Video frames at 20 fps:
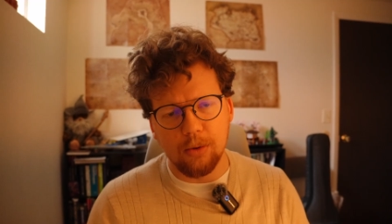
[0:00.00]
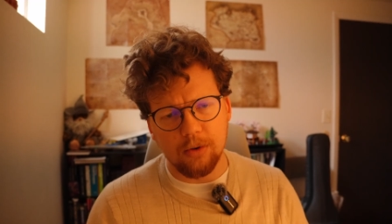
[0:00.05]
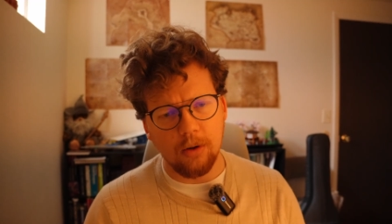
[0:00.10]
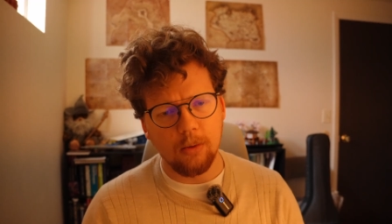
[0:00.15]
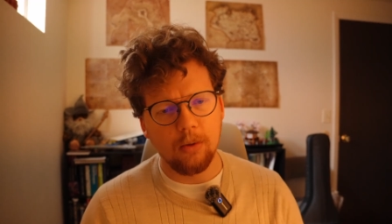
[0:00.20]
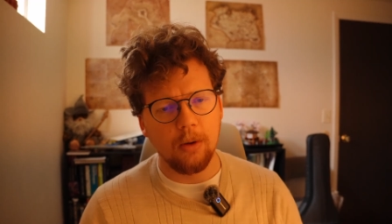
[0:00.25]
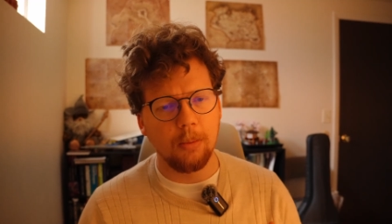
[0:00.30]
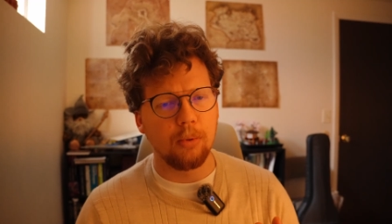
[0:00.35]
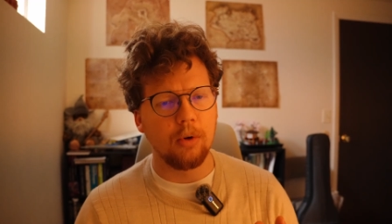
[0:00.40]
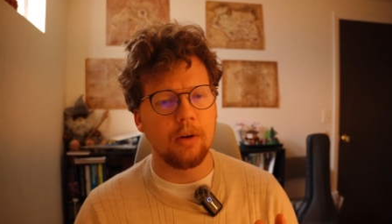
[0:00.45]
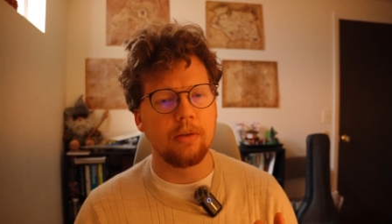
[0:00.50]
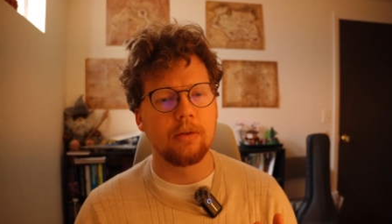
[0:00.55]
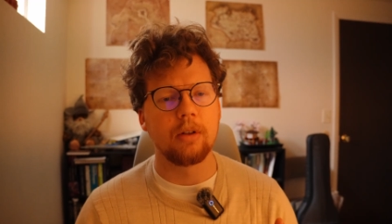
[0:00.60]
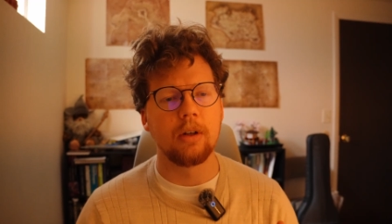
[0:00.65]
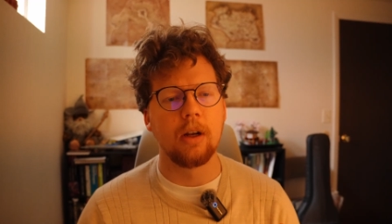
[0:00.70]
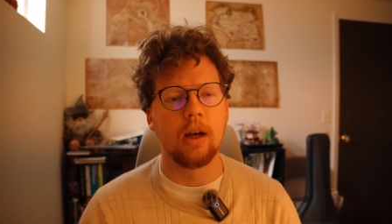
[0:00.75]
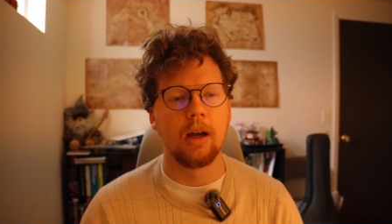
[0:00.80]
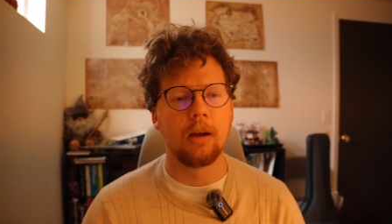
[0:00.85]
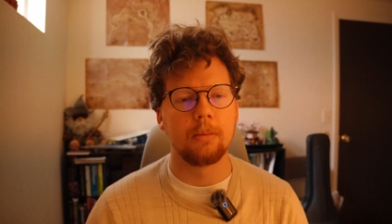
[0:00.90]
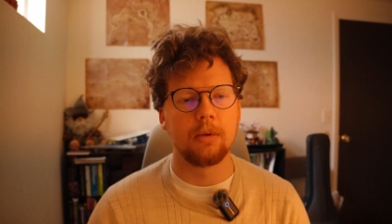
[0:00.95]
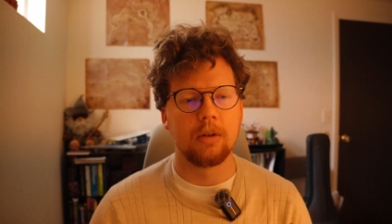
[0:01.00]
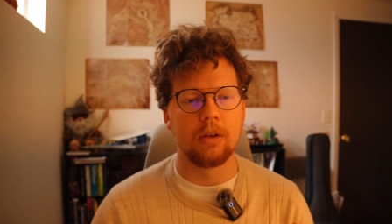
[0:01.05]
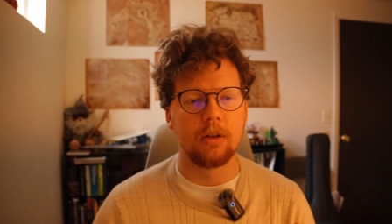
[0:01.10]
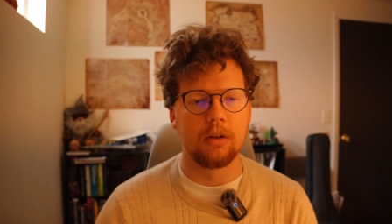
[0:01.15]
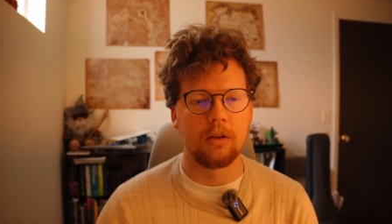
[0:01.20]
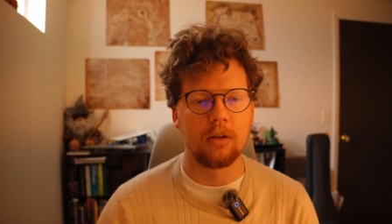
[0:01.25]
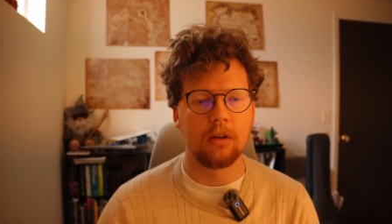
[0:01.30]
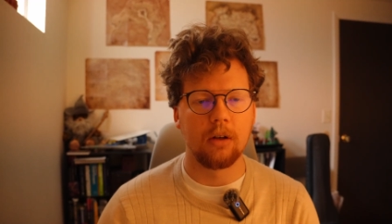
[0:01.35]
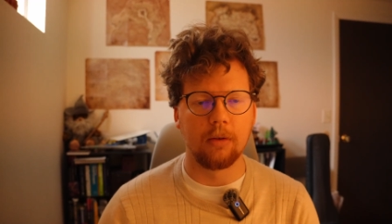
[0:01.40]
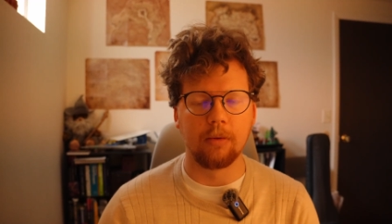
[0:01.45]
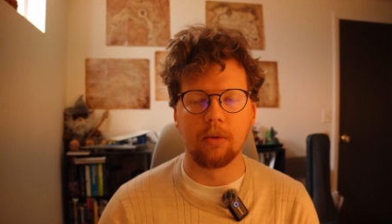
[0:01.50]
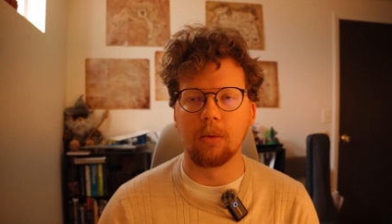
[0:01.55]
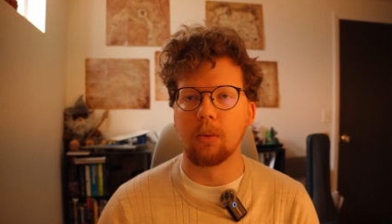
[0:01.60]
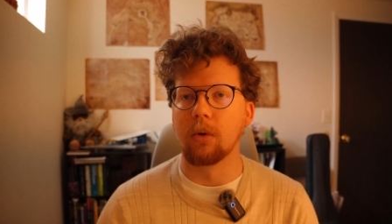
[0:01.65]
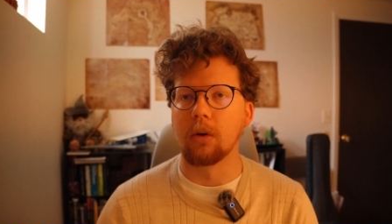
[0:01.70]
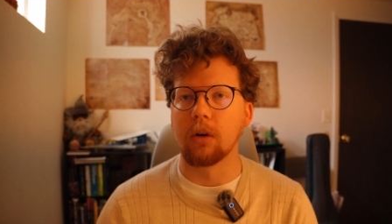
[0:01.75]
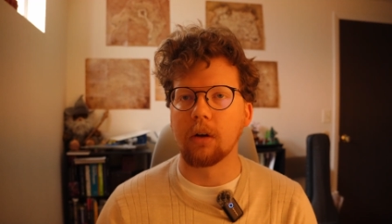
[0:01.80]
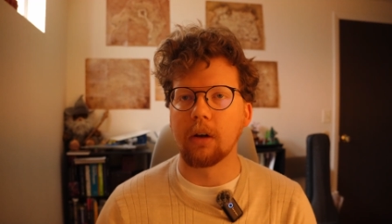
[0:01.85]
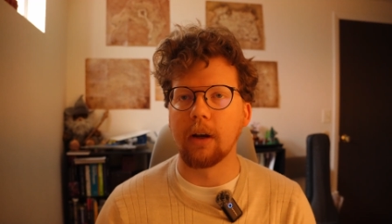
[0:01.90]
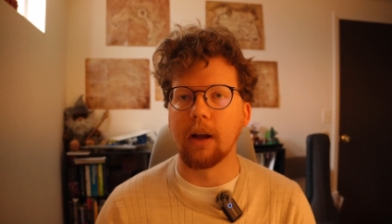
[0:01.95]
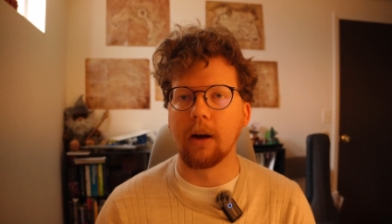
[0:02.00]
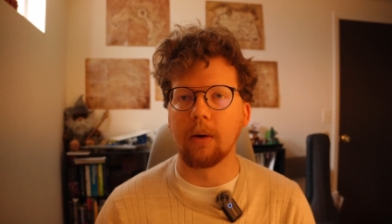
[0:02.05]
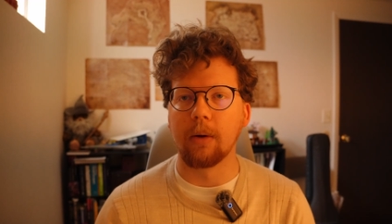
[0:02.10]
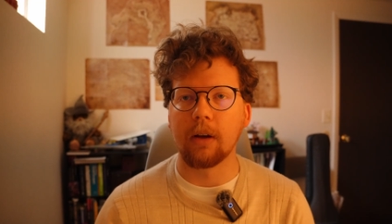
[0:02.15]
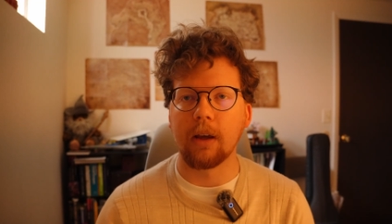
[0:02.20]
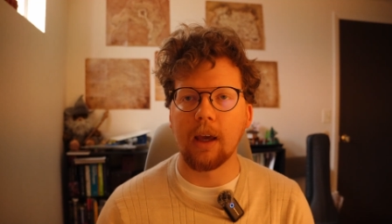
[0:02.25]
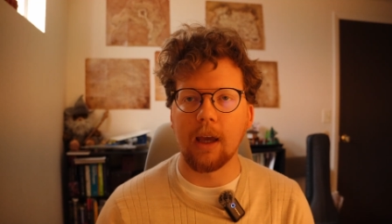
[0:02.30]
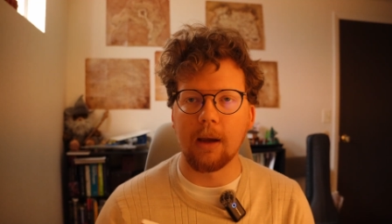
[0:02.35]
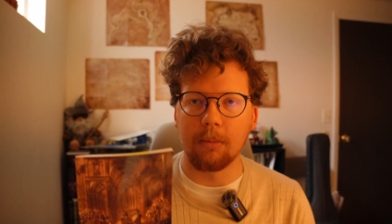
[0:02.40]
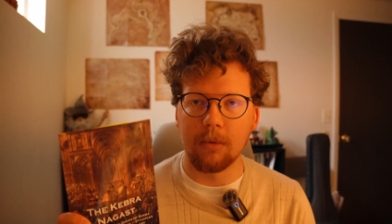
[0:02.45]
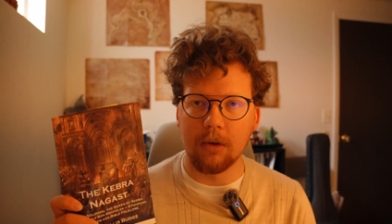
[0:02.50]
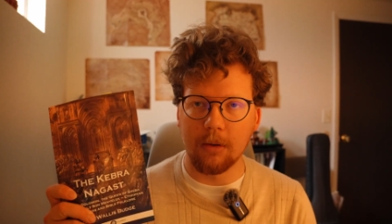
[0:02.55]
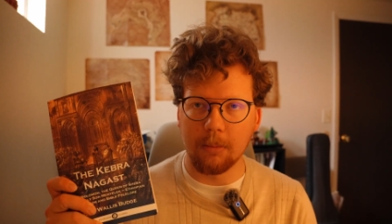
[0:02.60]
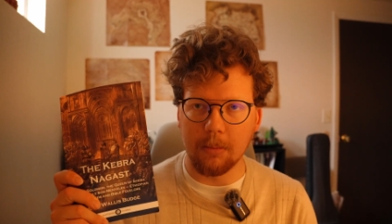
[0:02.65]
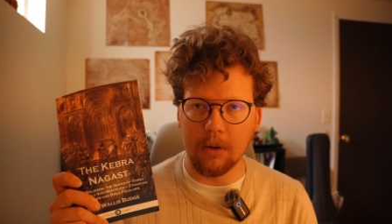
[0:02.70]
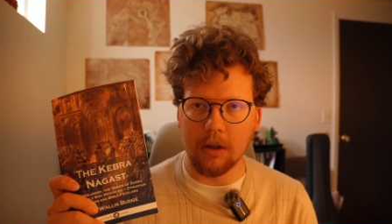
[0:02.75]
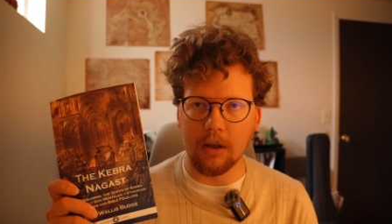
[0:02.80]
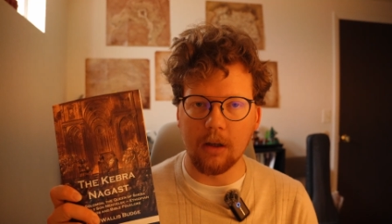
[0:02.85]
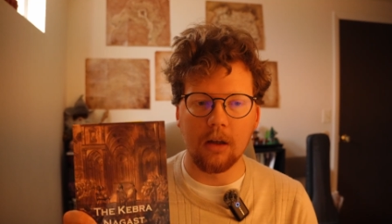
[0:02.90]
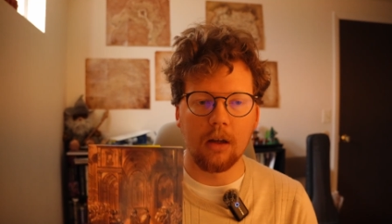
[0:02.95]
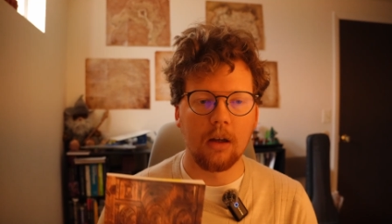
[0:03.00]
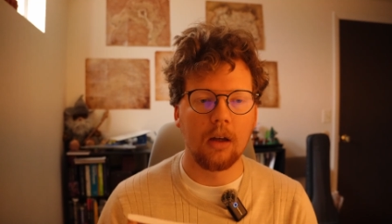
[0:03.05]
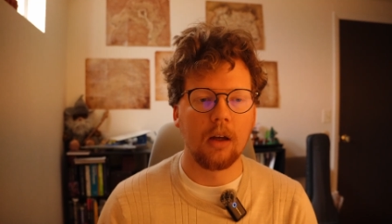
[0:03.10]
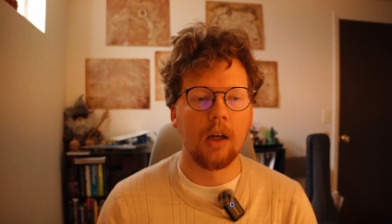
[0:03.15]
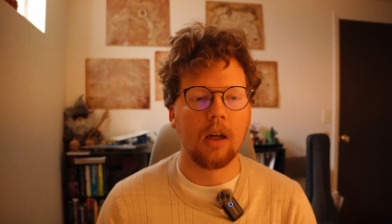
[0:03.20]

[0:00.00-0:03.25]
we'll start with a brief synopsis of the work and how it came to be.